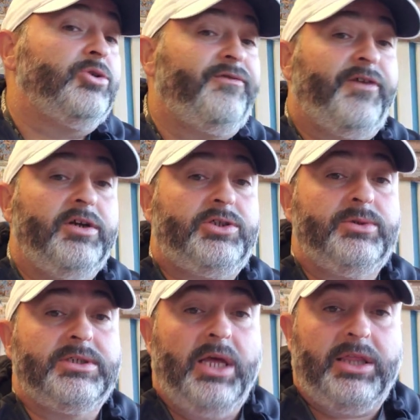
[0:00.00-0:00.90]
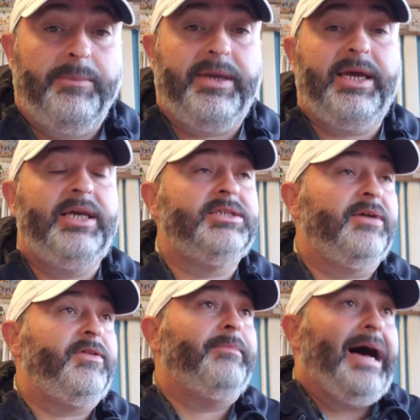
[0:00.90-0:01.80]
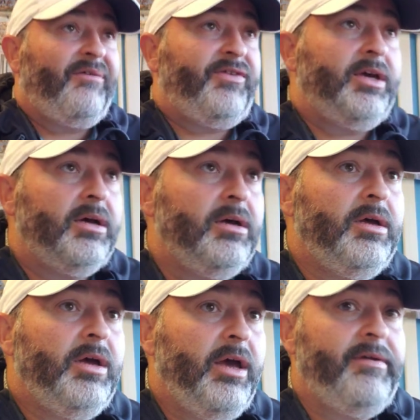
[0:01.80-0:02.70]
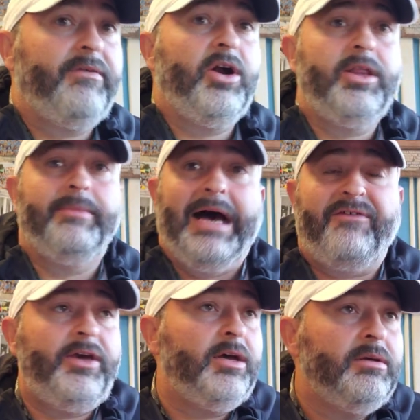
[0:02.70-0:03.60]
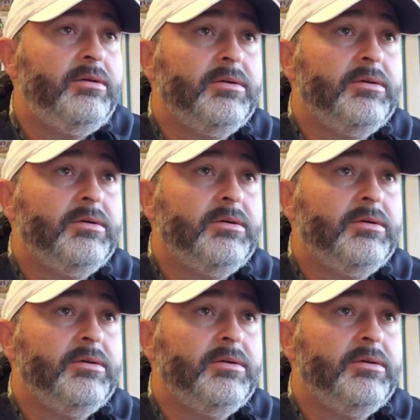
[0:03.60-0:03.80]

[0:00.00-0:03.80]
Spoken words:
to refer to as like the beginnings of the mafia. Have you ever heard of the mafia?